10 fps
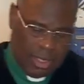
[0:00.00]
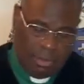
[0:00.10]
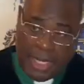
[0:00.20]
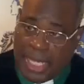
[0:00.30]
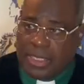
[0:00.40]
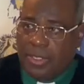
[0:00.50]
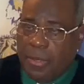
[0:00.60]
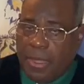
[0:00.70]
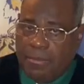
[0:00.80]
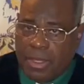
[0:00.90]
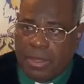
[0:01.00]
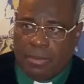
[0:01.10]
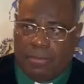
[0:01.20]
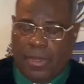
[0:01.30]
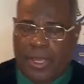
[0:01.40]
blessing,
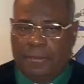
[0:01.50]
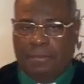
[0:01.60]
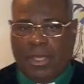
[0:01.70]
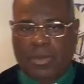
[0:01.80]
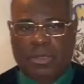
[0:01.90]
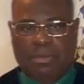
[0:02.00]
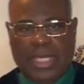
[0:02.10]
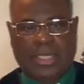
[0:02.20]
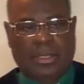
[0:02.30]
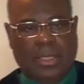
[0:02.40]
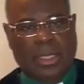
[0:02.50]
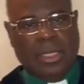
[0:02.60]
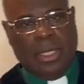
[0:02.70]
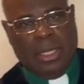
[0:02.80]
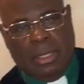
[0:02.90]
right? That was a blessing.
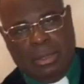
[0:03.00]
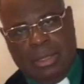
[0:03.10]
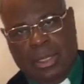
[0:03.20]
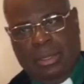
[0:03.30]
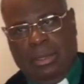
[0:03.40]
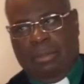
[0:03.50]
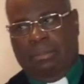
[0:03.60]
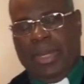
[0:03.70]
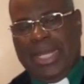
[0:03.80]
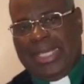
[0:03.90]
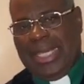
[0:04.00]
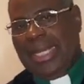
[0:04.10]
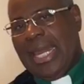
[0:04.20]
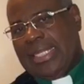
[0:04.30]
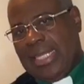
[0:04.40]
But it
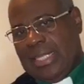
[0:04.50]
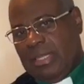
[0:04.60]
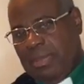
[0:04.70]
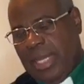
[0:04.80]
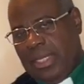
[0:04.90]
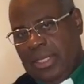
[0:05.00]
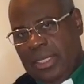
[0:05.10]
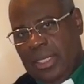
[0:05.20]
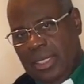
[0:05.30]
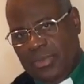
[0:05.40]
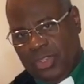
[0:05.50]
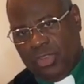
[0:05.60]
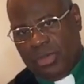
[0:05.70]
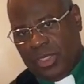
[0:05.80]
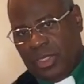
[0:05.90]
cannot take the place of the
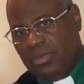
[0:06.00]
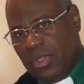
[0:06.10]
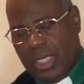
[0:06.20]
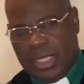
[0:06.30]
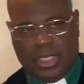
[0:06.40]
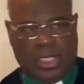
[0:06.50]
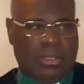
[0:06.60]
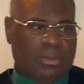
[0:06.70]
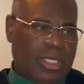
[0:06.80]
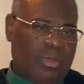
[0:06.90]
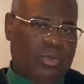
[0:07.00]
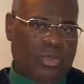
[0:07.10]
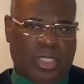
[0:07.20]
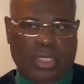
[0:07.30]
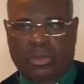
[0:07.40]
scriptures. And what was that?
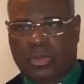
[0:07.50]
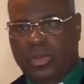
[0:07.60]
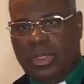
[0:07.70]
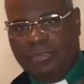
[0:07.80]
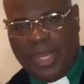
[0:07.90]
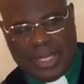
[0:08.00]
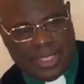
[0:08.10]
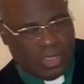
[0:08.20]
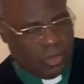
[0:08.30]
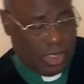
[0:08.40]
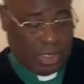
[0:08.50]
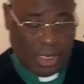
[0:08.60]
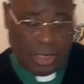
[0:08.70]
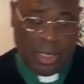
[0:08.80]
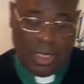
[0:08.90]
Hebrews 10:25,
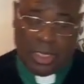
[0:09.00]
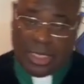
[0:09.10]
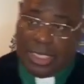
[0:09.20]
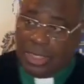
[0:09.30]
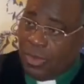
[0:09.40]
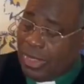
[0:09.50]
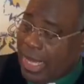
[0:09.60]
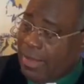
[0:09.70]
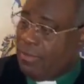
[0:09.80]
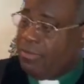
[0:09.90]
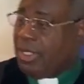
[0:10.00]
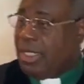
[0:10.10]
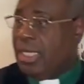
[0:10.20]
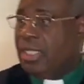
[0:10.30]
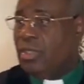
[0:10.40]
10:26, saying, do not
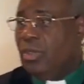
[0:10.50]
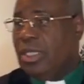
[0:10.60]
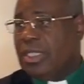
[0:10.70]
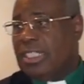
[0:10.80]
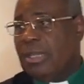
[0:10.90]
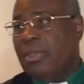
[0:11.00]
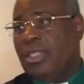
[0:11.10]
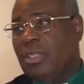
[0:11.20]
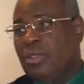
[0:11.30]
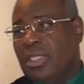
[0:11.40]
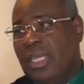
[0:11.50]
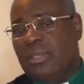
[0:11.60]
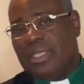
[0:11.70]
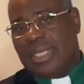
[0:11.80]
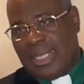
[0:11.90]
forget to assemble
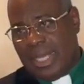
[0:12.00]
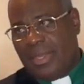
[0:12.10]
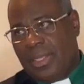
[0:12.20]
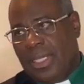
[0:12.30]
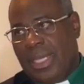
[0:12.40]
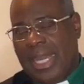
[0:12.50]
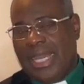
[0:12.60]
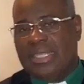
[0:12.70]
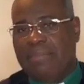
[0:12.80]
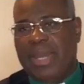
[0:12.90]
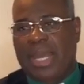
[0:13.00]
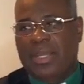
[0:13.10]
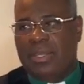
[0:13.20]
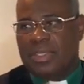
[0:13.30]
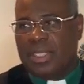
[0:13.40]
yourselves together as the
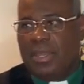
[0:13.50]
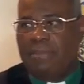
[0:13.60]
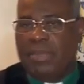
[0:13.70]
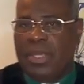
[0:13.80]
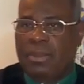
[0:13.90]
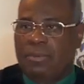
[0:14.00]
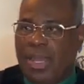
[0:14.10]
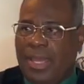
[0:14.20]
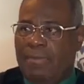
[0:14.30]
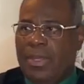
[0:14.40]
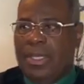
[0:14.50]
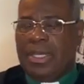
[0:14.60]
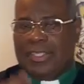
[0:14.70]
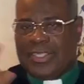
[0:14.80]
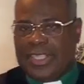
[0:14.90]
manner of some, right?
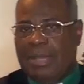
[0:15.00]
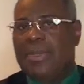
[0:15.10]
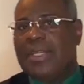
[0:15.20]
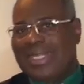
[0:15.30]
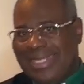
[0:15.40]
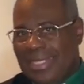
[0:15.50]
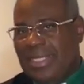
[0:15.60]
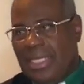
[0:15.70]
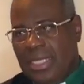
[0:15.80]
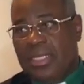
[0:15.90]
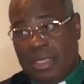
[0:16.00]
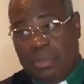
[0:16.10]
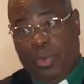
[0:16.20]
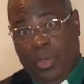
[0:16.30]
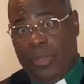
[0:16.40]
Assembling is
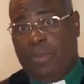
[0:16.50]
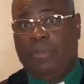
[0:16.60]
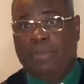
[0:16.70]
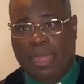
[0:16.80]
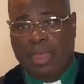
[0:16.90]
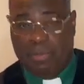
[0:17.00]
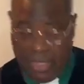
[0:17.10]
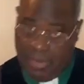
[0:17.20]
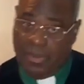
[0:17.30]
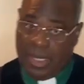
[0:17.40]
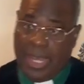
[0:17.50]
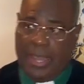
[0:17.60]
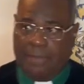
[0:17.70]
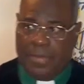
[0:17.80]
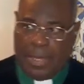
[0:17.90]
important, believe it or
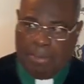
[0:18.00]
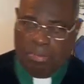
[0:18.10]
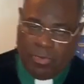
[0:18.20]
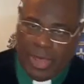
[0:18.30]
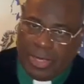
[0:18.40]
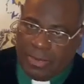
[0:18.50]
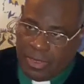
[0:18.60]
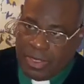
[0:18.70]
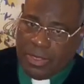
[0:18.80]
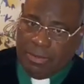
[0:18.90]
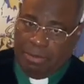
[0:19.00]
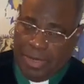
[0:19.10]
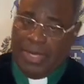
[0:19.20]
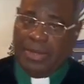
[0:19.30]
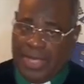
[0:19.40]
not, right?
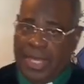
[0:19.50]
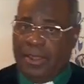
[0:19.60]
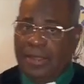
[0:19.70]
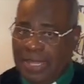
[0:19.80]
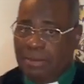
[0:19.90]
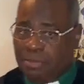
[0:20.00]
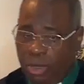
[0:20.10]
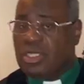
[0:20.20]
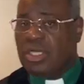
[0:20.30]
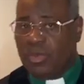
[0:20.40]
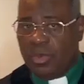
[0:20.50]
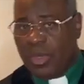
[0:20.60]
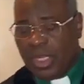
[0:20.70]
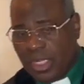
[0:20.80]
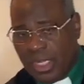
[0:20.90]
Being there in person with
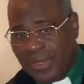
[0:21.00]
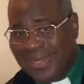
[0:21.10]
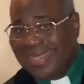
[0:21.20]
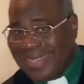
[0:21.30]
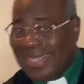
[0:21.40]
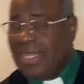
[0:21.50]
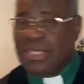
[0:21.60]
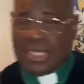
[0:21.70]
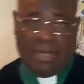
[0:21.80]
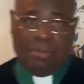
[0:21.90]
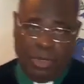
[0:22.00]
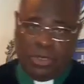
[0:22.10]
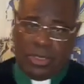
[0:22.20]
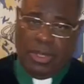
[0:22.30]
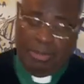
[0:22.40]
one another is in
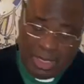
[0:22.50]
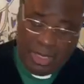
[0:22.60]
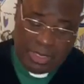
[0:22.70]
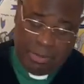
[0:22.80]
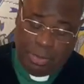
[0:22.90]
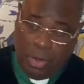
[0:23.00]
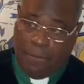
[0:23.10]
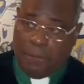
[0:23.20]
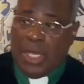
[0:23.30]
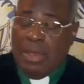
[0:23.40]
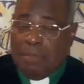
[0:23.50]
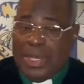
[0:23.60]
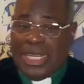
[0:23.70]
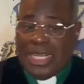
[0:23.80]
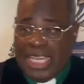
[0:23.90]
person. I mean, it's important.
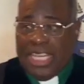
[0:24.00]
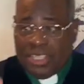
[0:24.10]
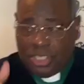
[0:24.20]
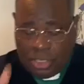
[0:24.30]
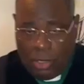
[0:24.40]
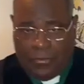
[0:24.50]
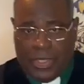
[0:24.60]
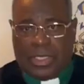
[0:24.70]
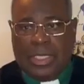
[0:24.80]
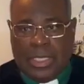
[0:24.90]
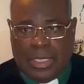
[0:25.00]
Being in service